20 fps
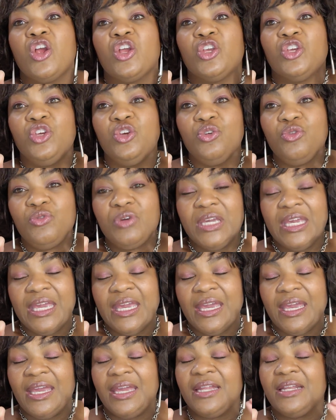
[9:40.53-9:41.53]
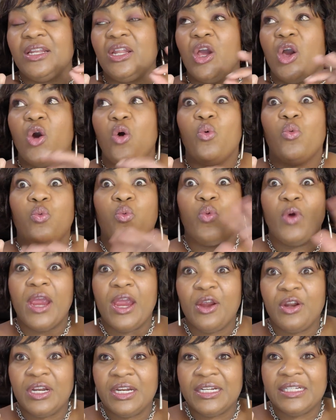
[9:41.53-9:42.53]
you can
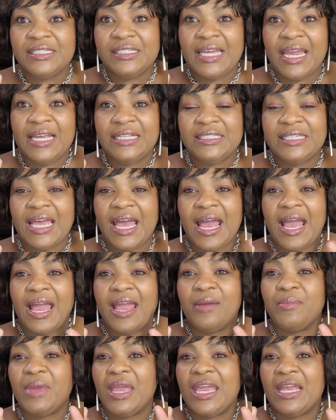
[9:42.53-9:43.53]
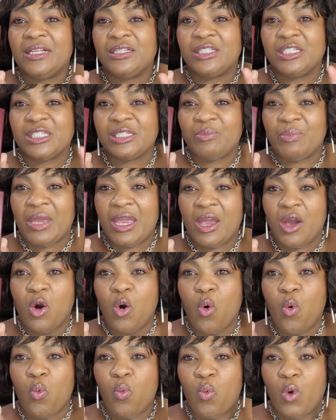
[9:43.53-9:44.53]
wear it in the daytime and
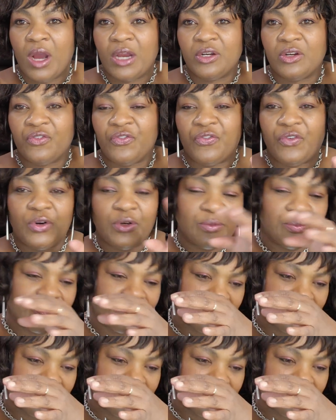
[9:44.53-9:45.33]
smell wonderful.